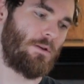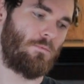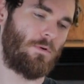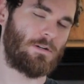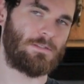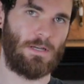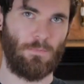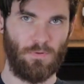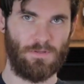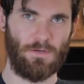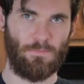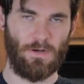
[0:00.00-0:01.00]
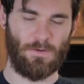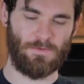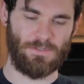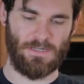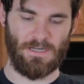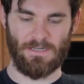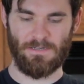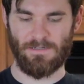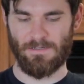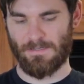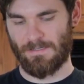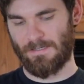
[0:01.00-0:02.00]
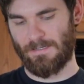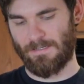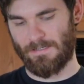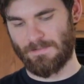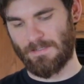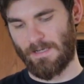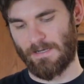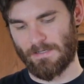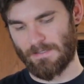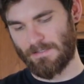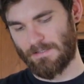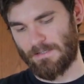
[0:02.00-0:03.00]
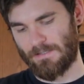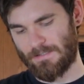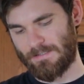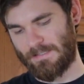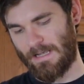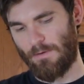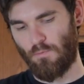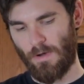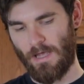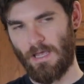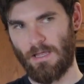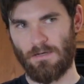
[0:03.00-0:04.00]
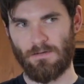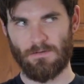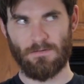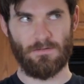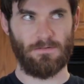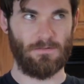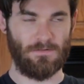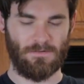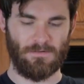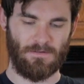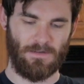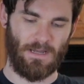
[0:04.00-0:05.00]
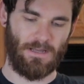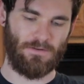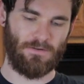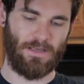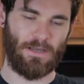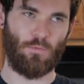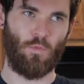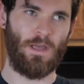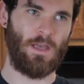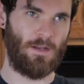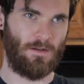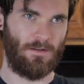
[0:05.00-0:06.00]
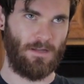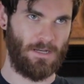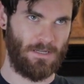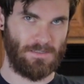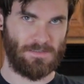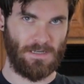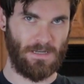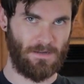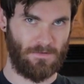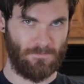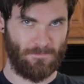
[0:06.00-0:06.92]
walks up with the Parmesan, he's like, say win, and you're like, win, and he's like,